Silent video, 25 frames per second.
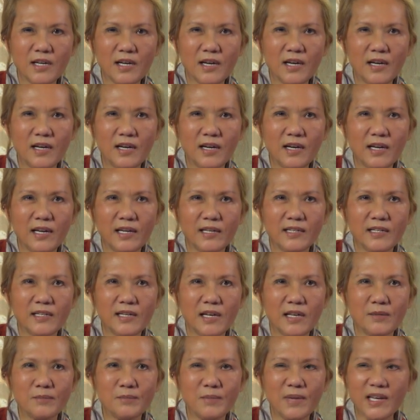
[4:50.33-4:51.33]

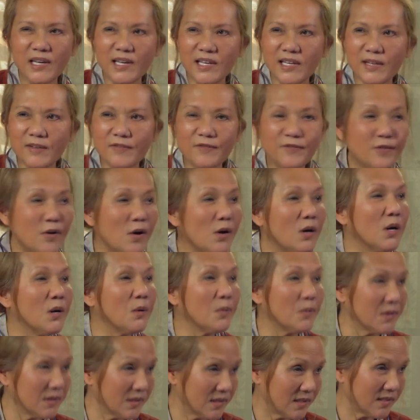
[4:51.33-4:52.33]
and many
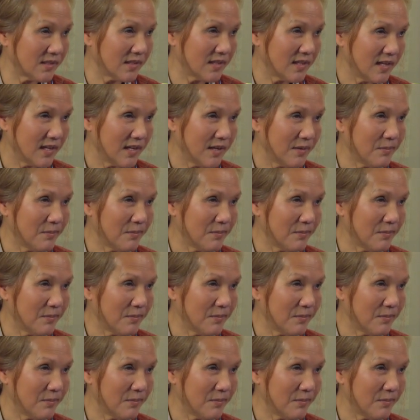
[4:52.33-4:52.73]
followers,